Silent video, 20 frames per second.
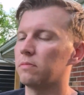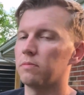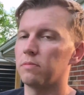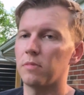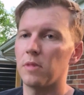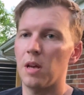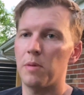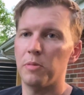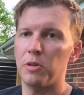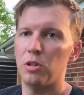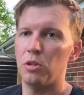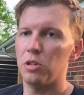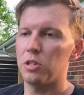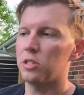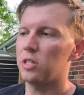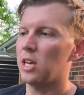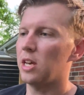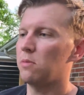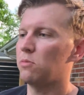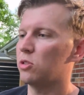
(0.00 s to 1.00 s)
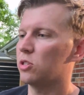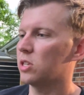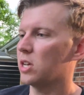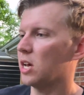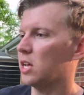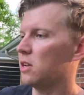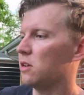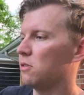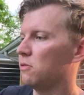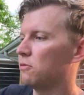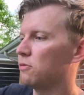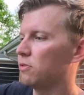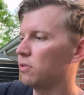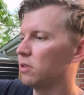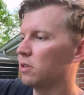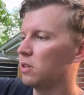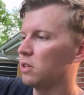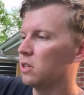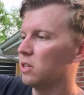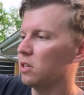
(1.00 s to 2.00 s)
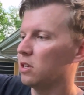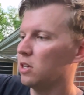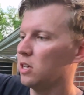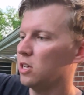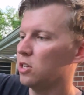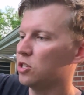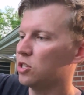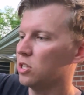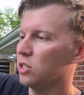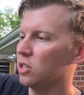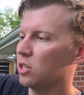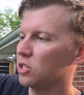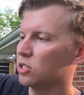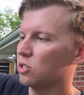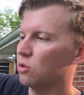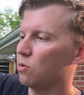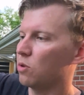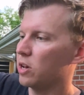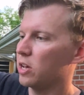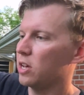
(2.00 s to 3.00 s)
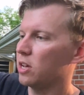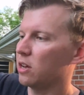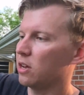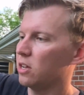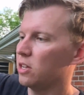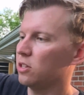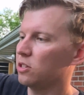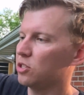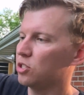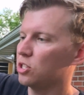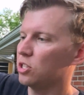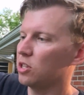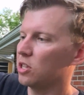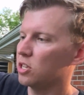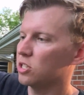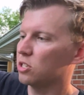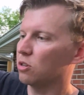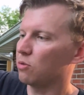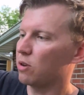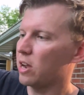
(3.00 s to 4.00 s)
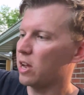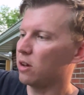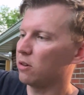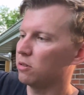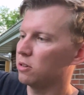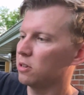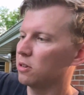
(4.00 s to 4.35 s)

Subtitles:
I'm gonna do the same, just kind of inching this away, inching this around.